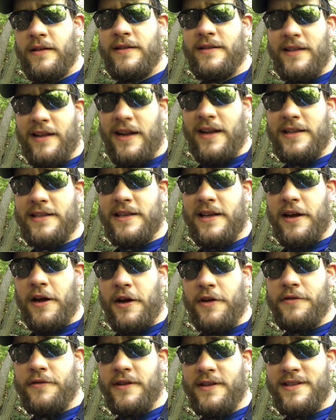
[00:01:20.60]
Did I say
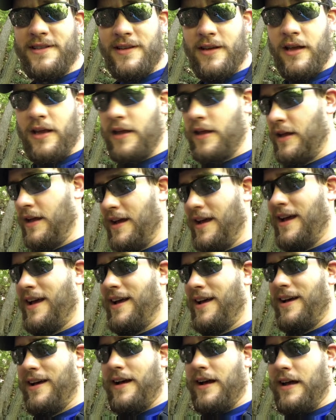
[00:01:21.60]
hundreds?
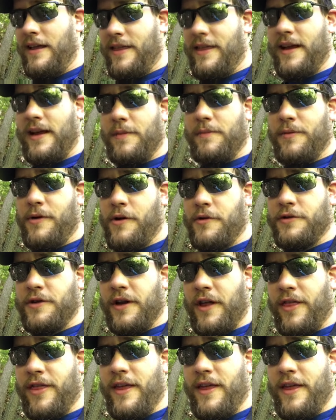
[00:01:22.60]
I think I'm broaching